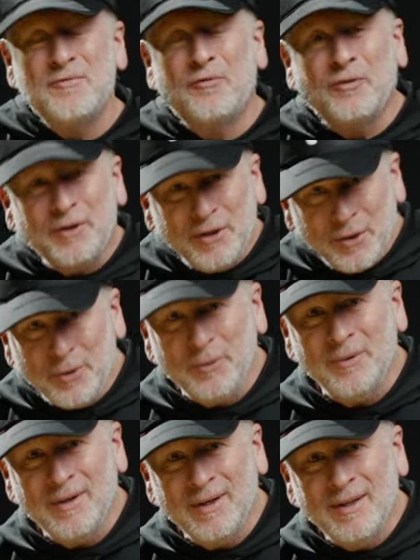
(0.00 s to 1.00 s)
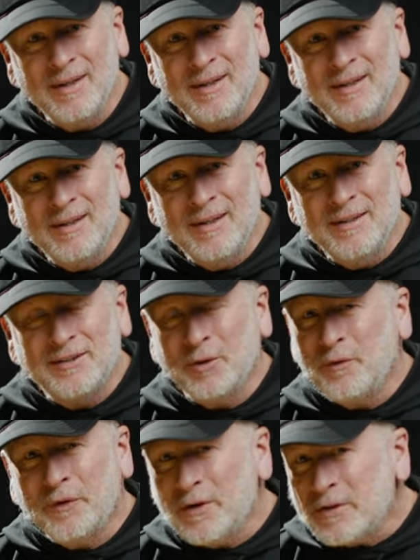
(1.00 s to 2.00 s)
for you.
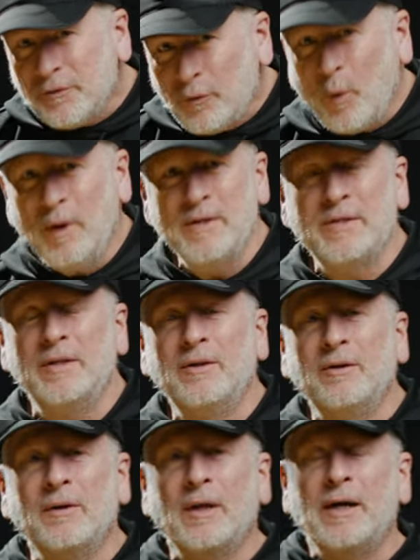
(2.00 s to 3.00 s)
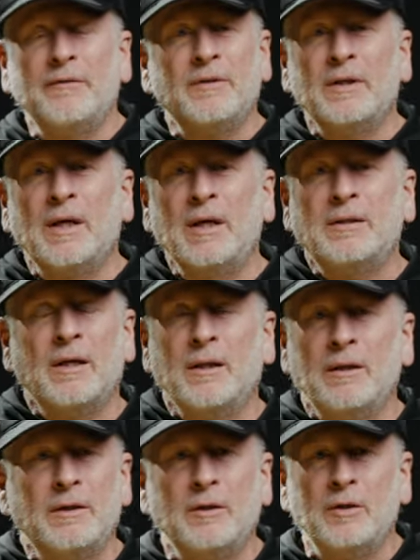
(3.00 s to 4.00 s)
So if there's a voice in your life today
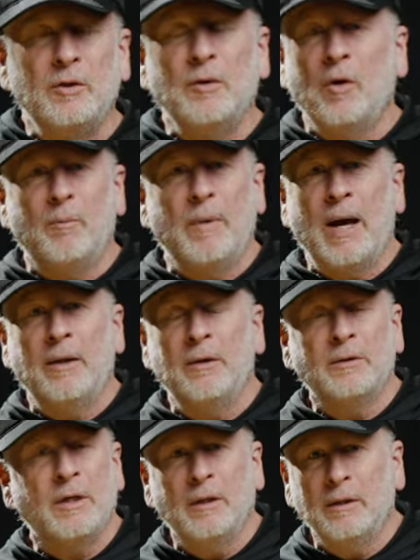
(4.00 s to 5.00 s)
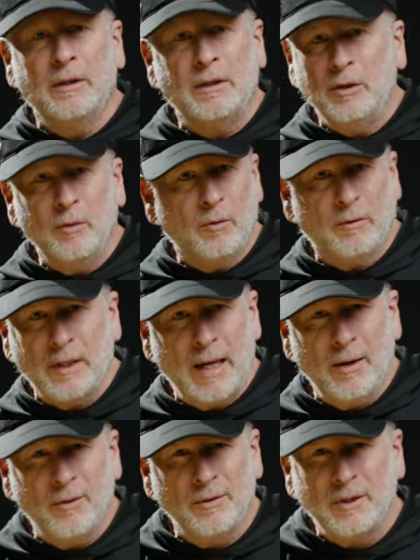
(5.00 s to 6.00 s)
telling you that you don't matter, telling that you don't
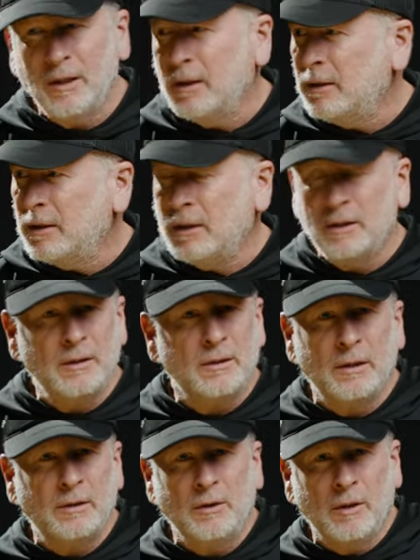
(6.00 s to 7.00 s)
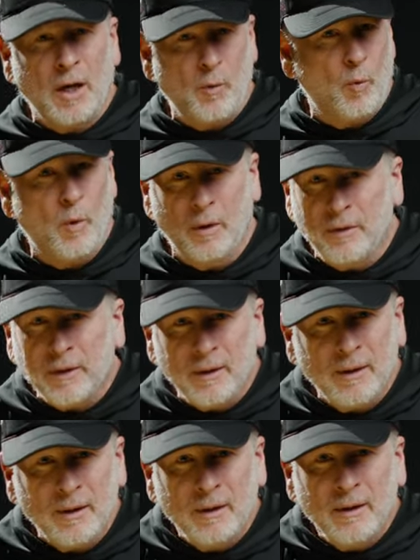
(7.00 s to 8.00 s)
count, telling you that, that you're not
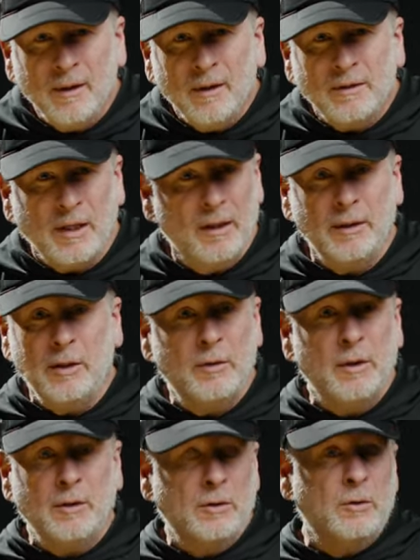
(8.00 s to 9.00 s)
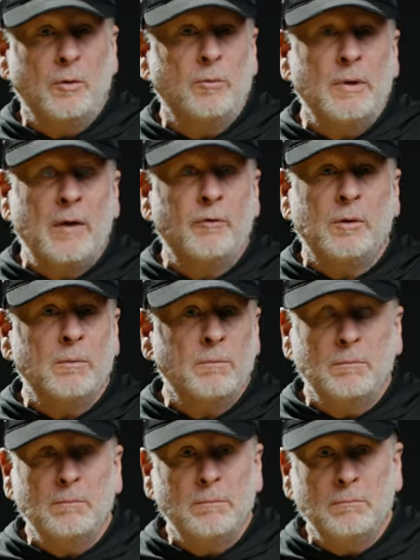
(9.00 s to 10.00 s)
worthy, telling you that you
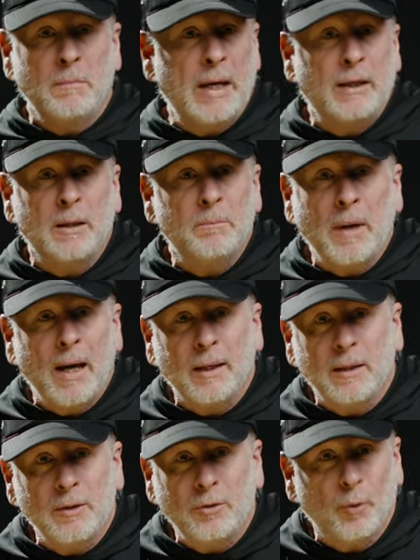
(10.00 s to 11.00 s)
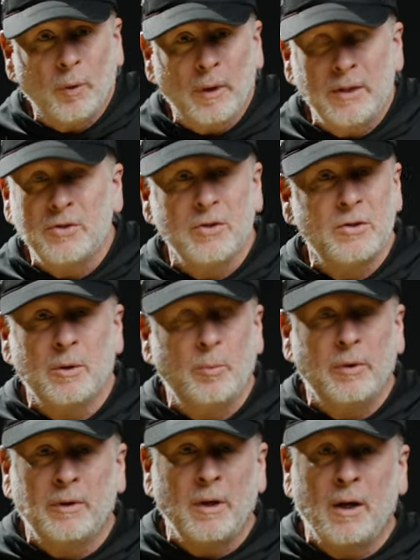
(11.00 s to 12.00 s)
never make it back into a
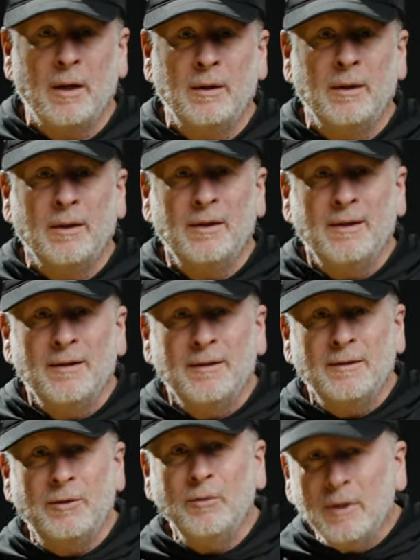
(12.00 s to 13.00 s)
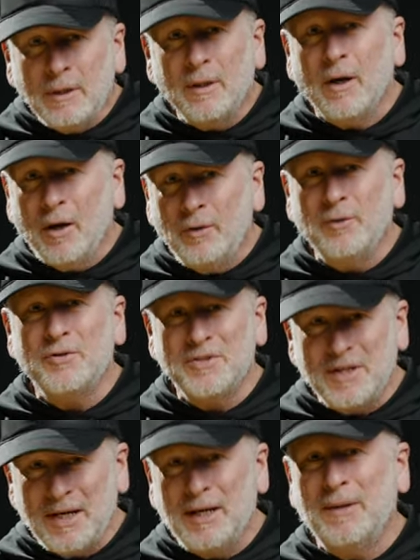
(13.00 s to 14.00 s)
relationship with God, you need to
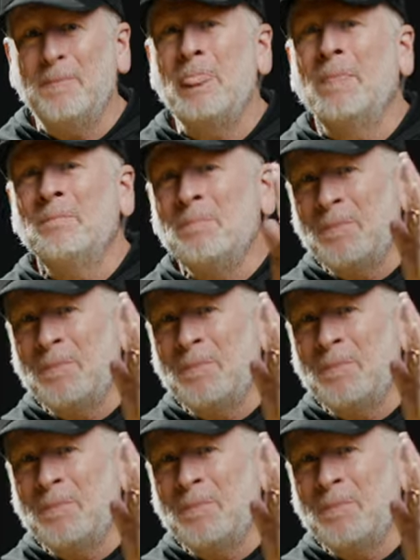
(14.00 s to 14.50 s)
understand